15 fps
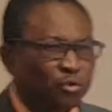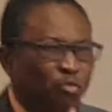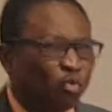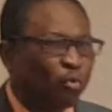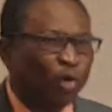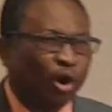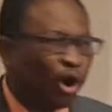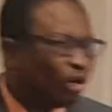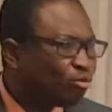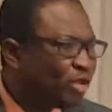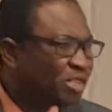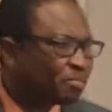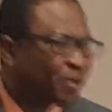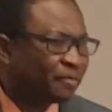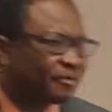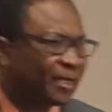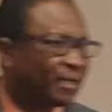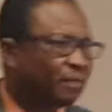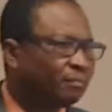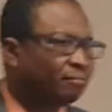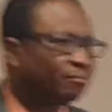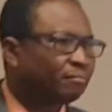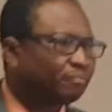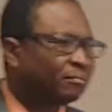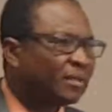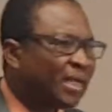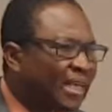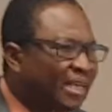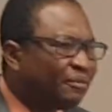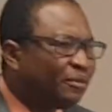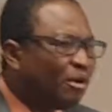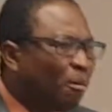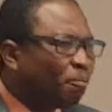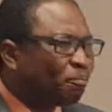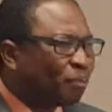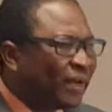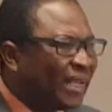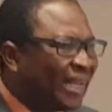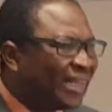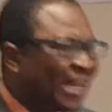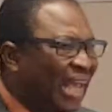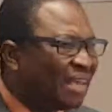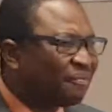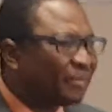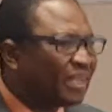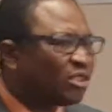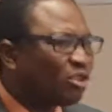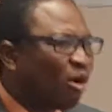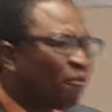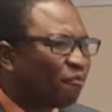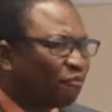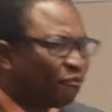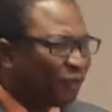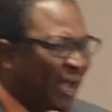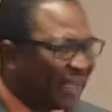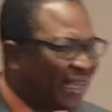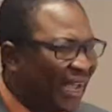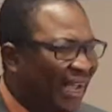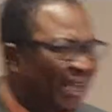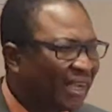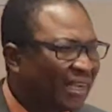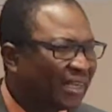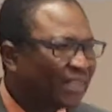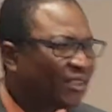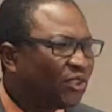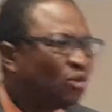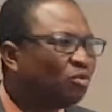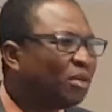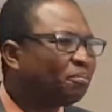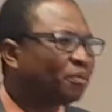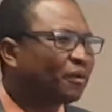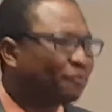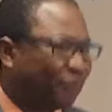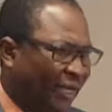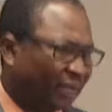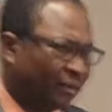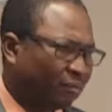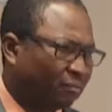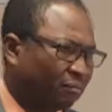we will always prevail. If your prayer life is on fire, you will prevail.